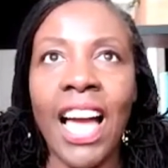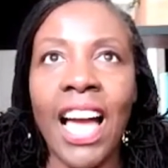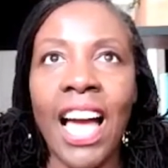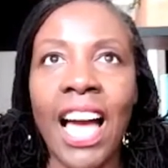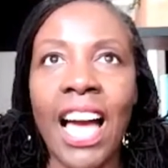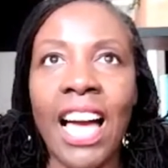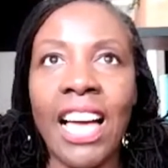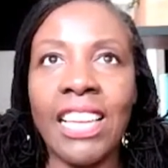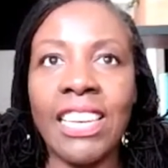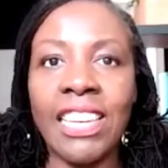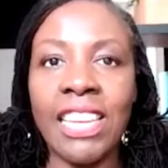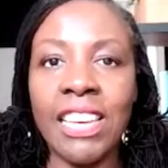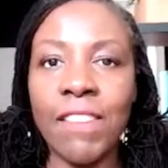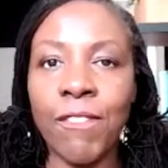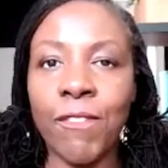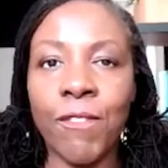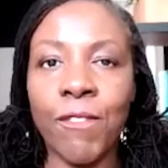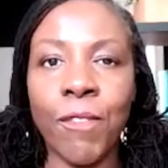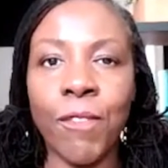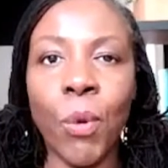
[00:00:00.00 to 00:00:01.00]
and
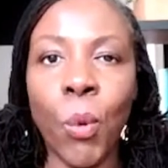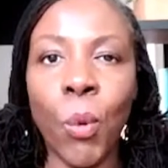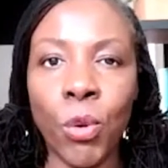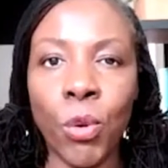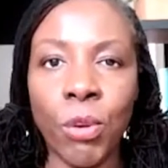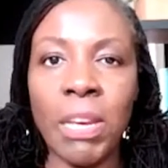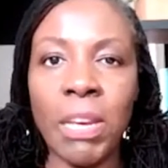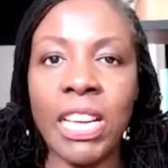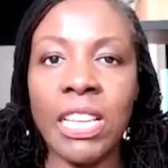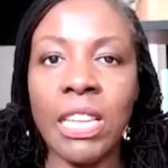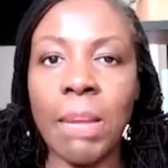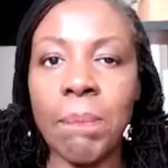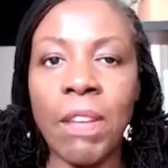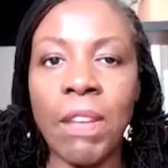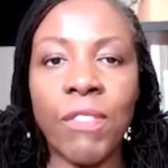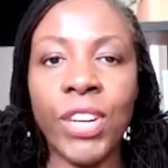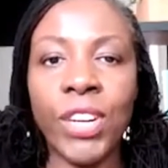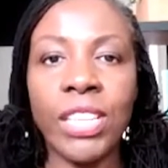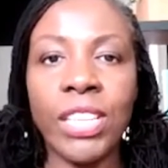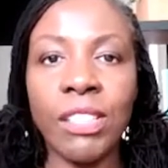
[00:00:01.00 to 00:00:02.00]
it floored me because I'm
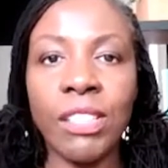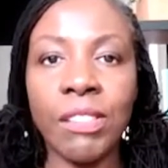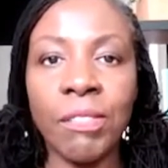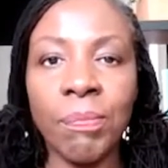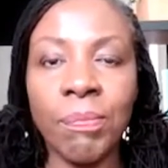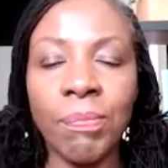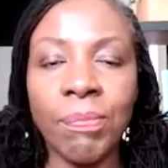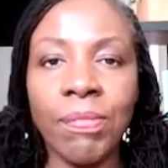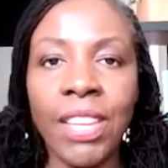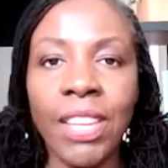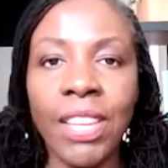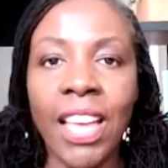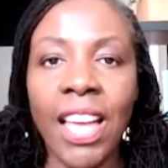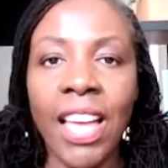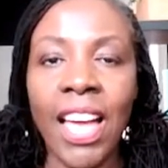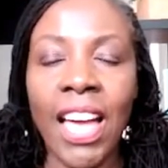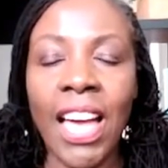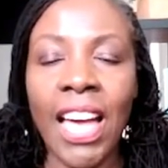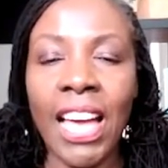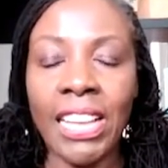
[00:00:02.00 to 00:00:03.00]
never ill.
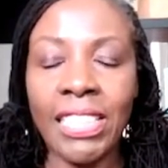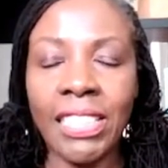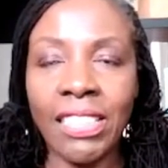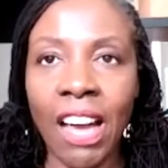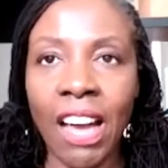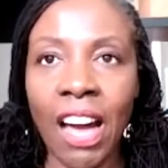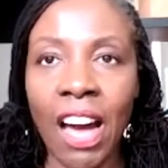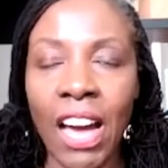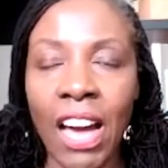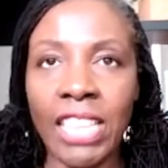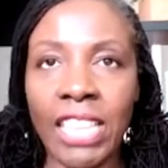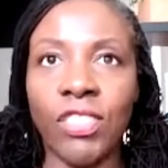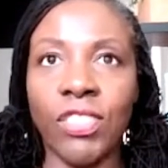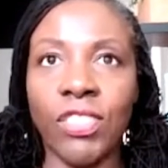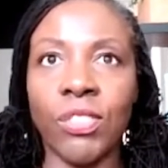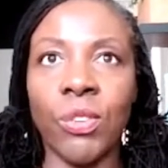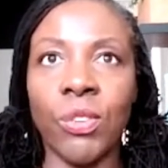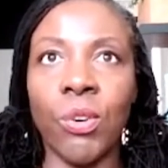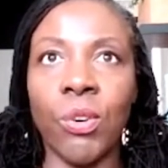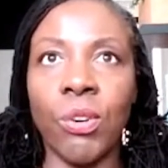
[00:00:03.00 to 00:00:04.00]
And I
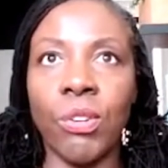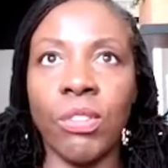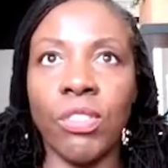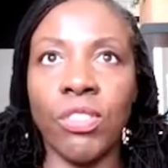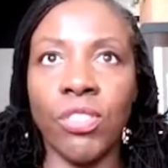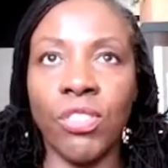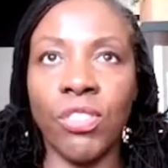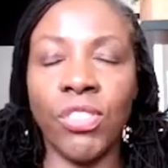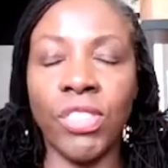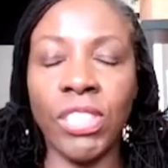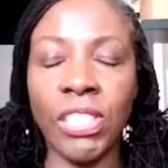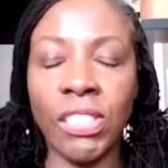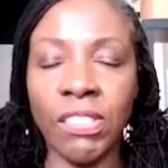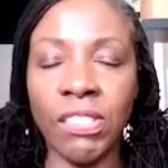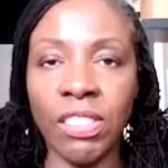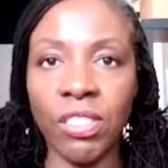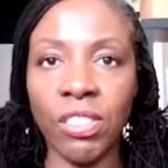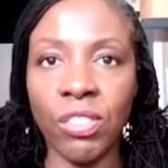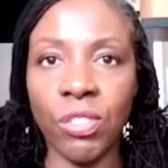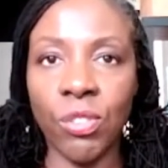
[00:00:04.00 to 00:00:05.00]
just thought,
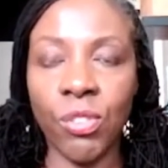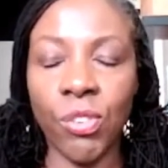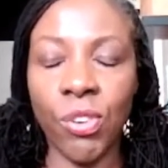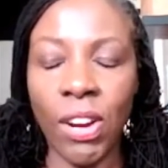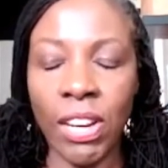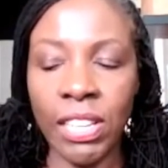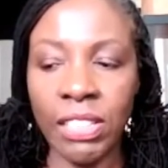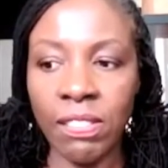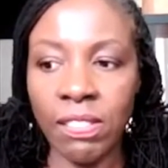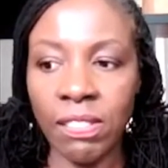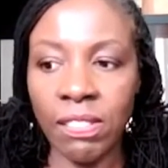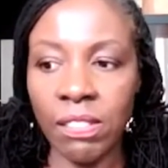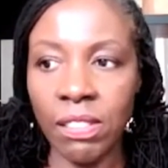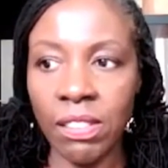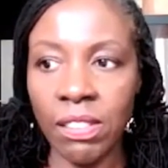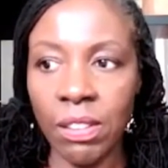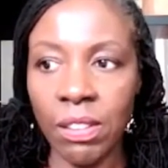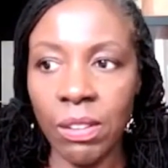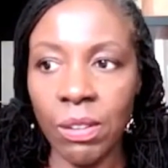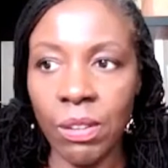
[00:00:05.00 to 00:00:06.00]
Jesus Christ,
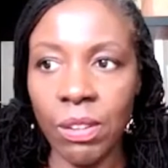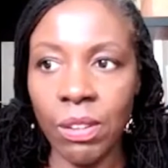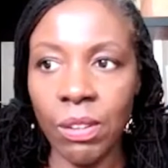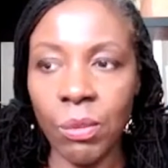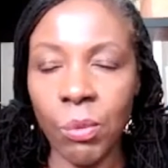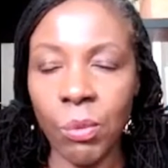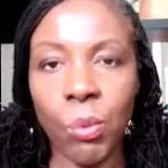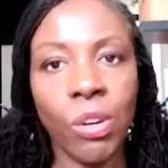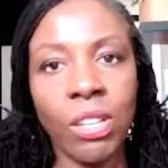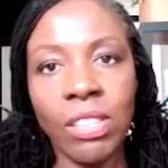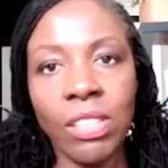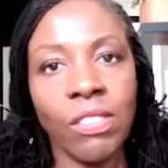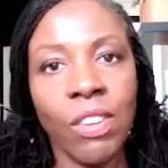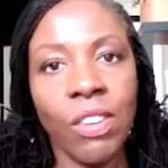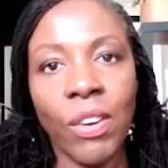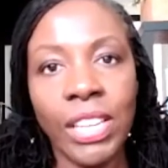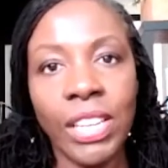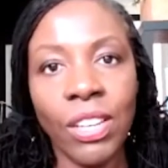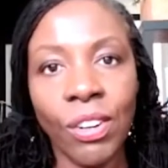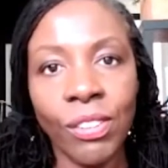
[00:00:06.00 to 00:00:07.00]
what is
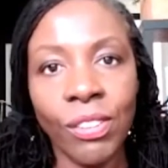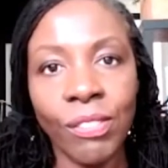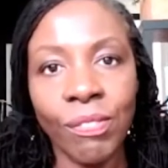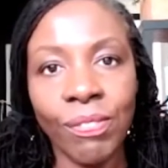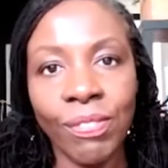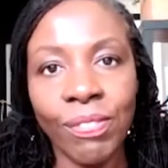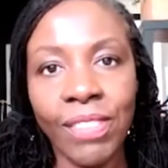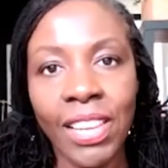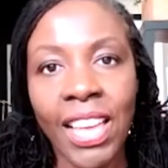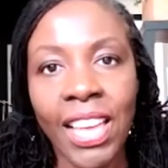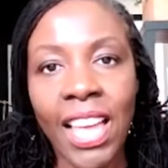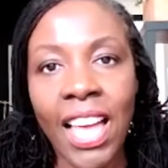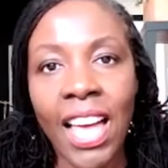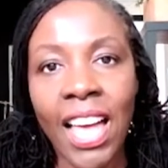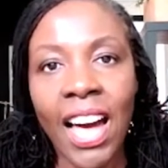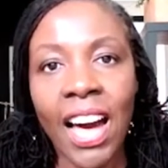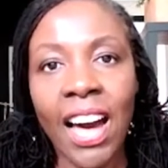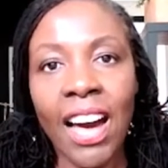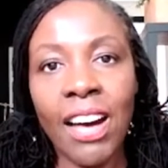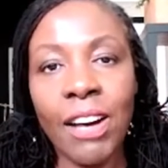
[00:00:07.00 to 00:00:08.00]
going on?
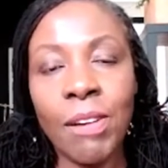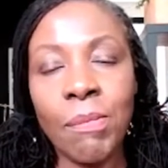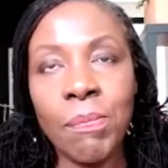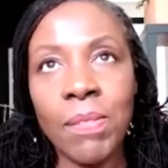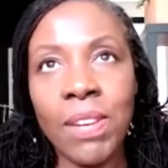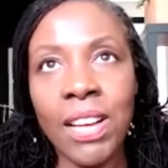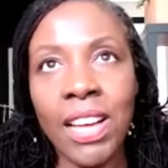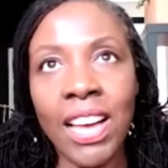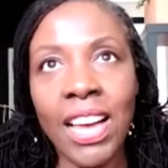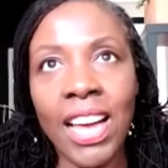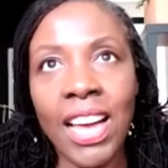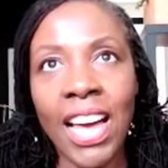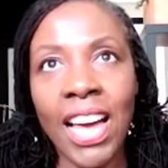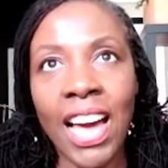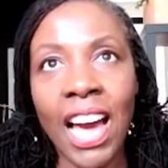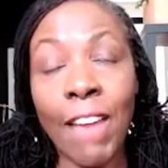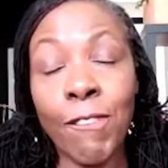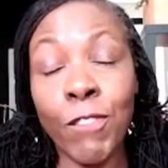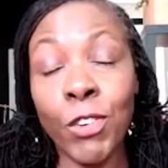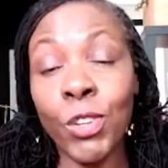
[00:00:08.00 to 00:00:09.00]

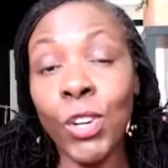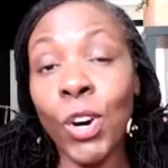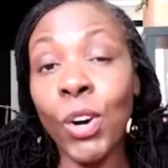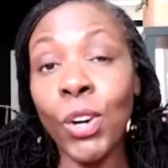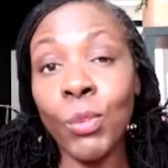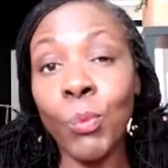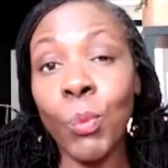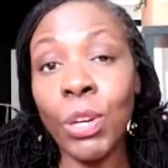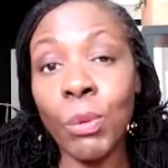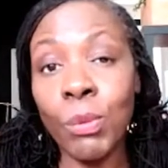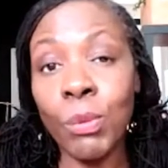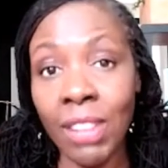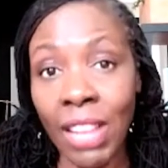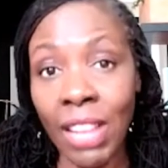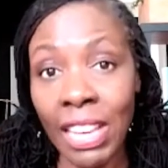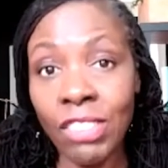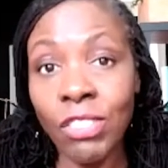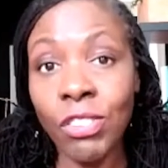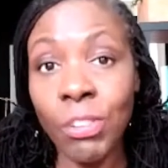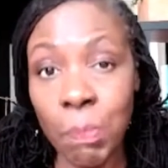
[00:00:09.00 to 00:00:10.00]
I'd forgotten what it was
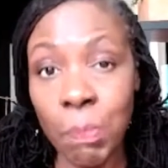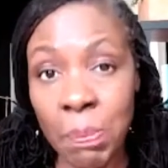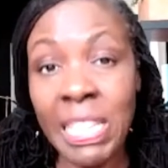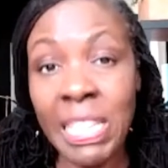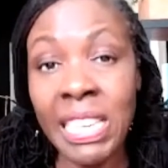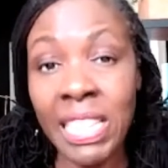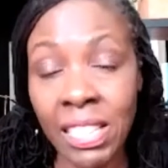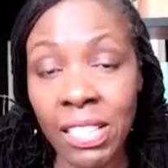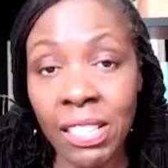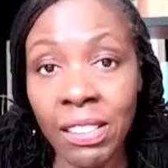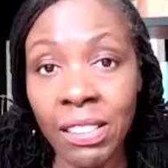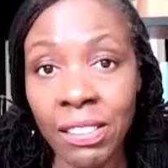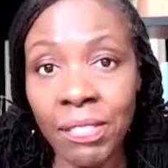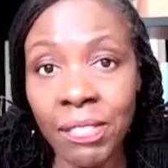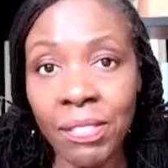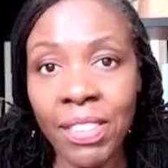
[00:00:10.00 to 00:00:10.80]
like to be ill.